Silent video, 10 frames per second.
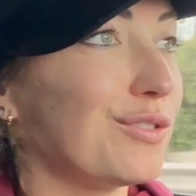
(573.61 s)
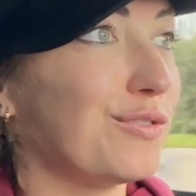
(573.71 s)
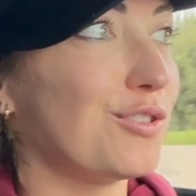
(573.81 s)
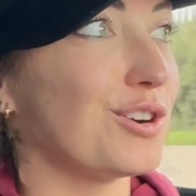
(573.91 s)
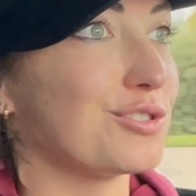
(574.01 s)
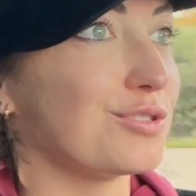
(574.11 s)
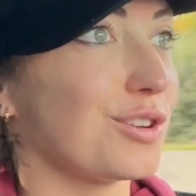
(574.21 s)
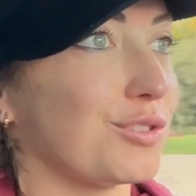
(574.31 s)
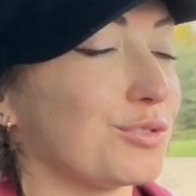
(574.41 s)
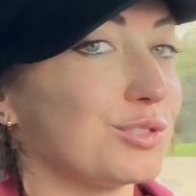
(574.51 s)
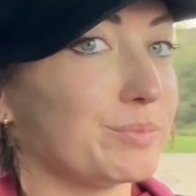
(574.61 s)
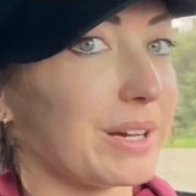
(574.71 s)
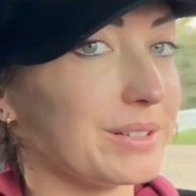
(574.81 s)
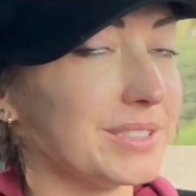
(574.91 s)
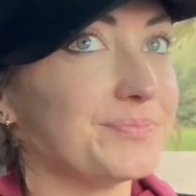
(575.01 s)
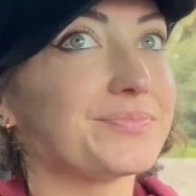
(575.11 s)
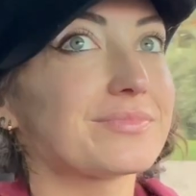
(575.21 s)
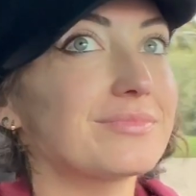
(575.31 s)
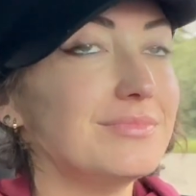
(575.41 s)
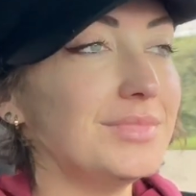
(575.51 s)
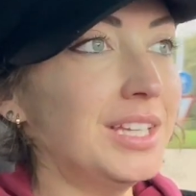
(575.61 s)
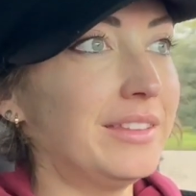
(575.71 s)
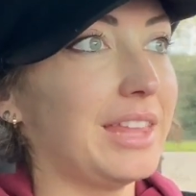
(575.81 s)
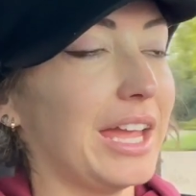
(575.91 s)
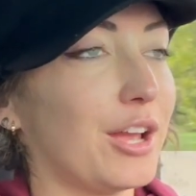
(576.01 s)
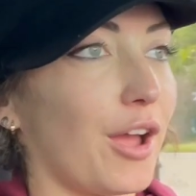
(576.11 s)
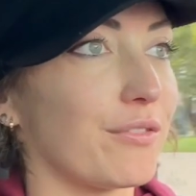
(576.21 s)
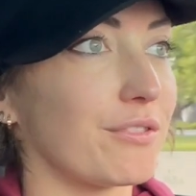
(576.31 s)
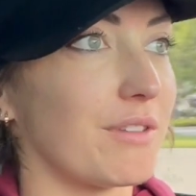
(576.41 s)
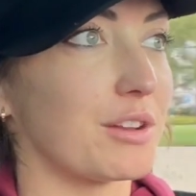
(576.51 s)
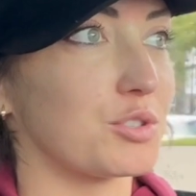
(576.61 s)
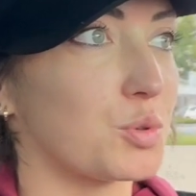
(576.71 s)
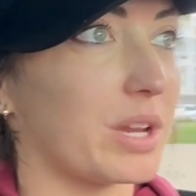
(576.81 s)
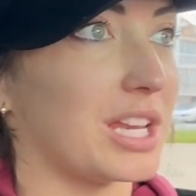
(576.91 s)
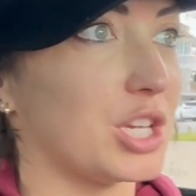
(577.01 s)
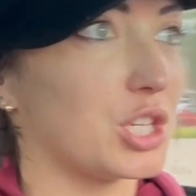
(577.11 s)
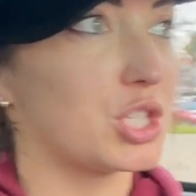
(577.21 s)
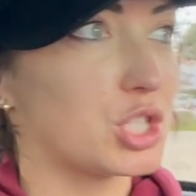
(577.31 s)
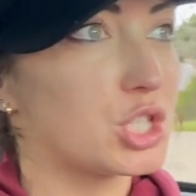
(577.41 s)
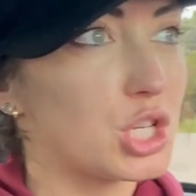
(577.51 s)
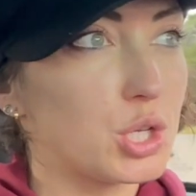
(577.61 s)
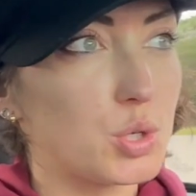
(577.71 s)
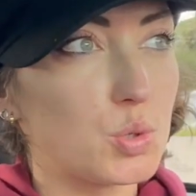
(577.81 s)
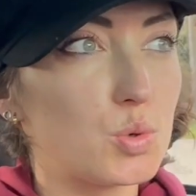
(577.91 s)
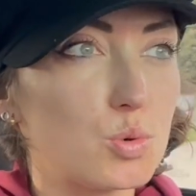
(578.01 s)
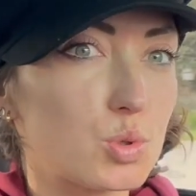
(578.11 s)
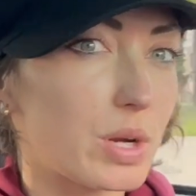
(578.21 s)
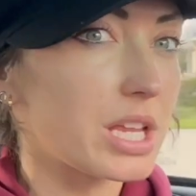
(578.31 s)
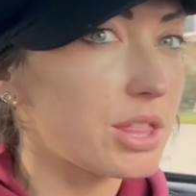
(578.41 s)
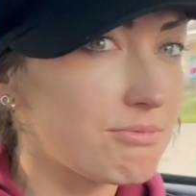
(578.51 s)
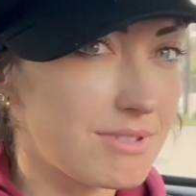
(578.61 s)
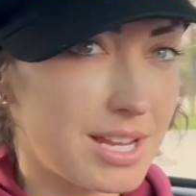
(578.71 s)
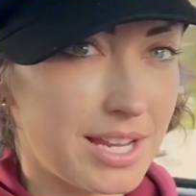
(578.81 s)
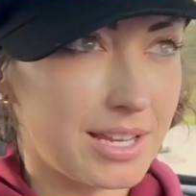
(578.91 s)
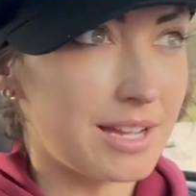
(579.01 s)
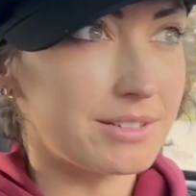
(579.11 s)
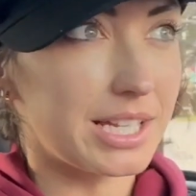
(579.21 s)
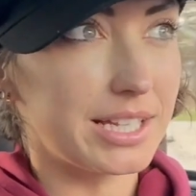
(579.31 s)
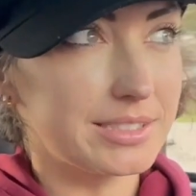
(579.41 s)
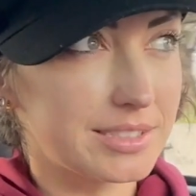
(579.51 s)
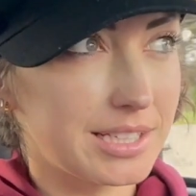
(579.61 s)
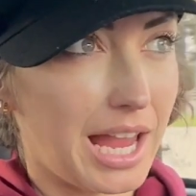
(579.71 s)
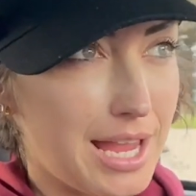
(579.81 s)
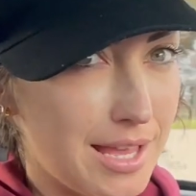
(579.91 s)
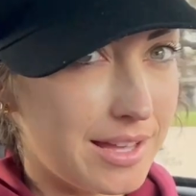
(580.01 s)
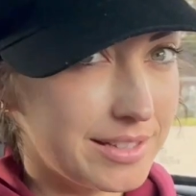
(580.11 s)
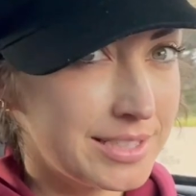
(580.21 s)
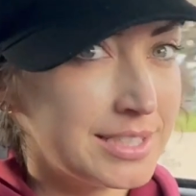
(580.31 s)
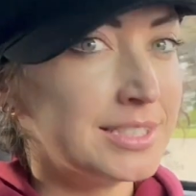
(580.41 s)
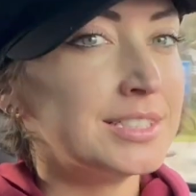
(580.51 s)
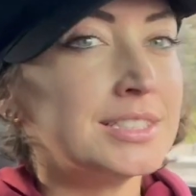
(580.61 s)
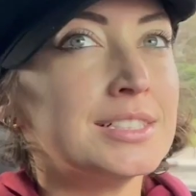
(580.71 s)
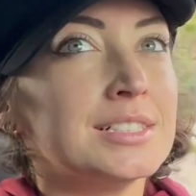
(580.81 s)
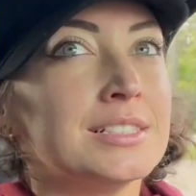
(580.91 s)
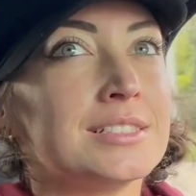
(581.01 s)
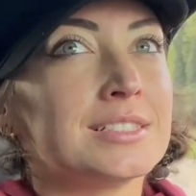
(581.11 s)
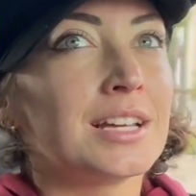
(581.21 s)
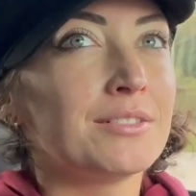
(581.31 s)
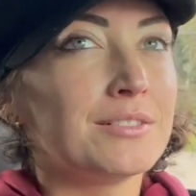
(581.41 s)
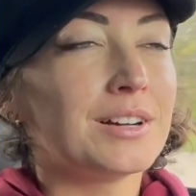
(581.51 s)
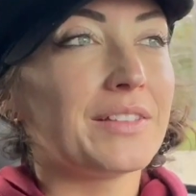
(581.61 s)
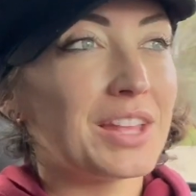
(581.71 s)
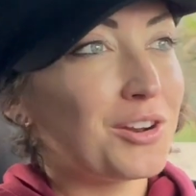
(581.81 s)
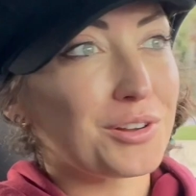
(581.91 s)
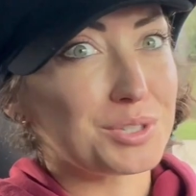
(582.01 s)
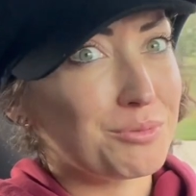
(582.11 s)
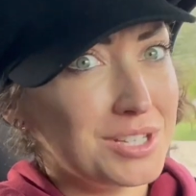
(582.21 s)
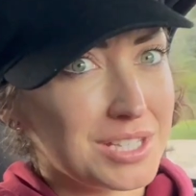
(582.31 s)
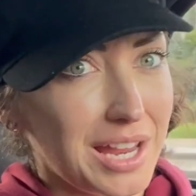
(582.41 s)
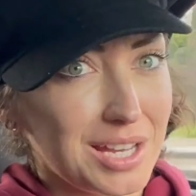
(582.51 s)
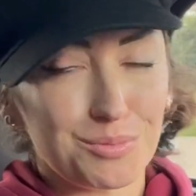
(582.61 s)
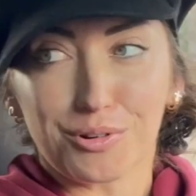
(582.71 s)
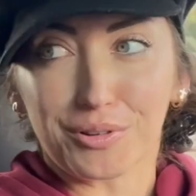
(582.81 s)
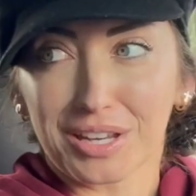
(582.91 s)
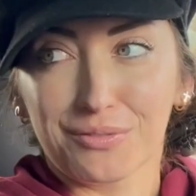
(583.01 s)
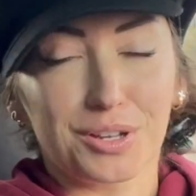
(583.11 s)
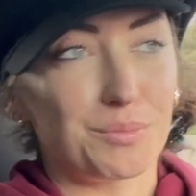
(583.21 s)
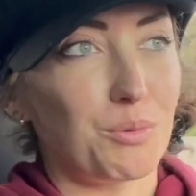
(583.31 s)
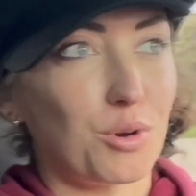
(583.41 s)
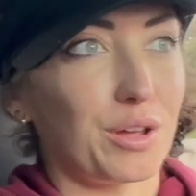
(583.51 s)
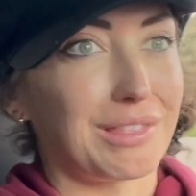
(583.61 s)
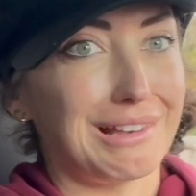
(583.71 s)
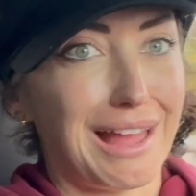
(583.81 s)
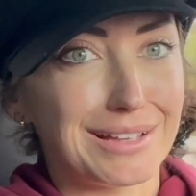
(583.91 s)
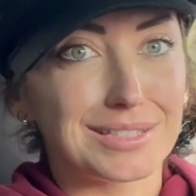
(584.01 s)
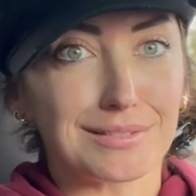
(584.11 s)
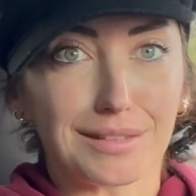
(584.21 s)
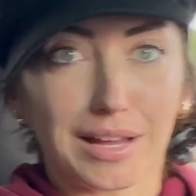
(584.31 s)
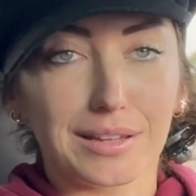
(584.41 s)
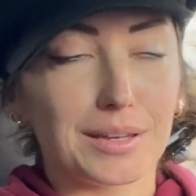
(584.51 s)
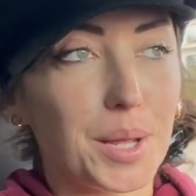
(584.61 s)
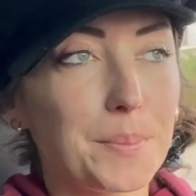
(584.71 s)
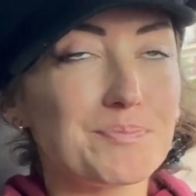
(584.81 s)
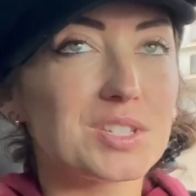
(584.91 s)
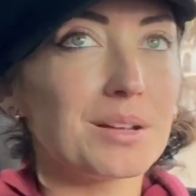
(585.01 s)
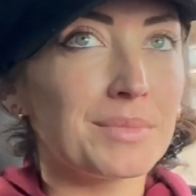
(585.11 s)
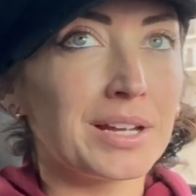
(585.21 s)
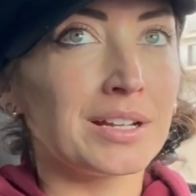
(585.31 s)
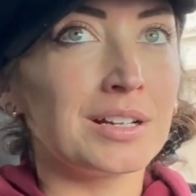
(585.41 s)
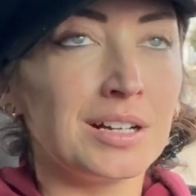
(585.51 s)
400 odd horsepower, they go for around 22, 23 nowadays here. So, and they're not going to depreciate anymore. They're never going to be worth less than that, you know? So I'm like,